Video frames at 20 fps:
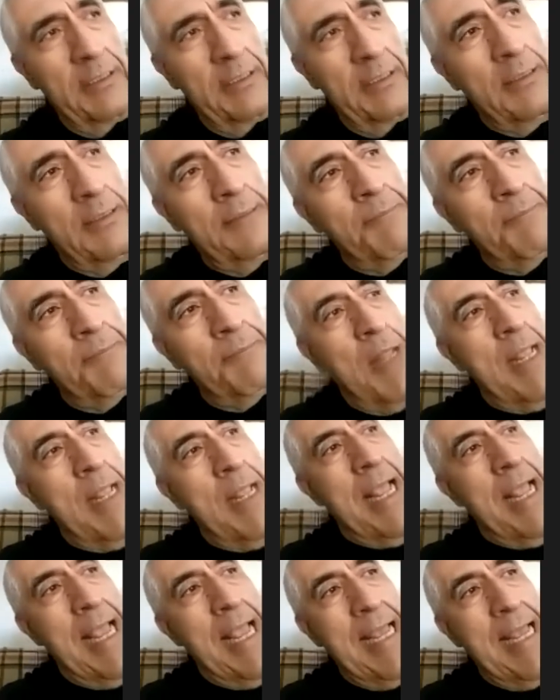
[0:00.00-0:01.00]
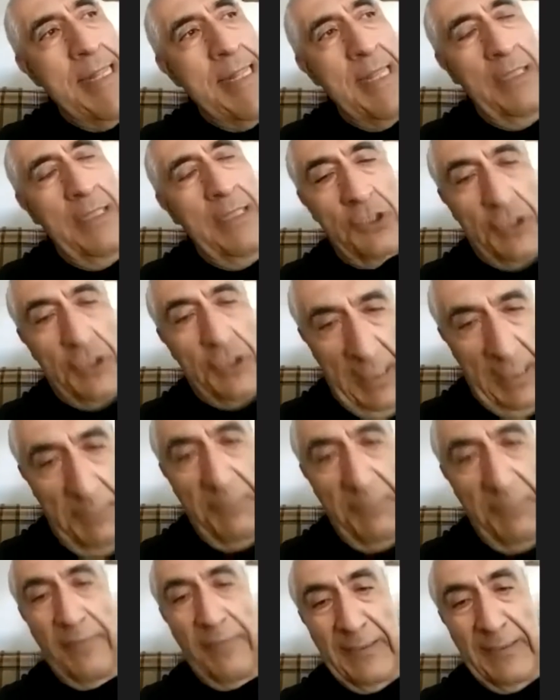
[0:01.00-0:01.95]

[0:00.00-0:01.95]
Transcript: O'Connell, and uh, she came from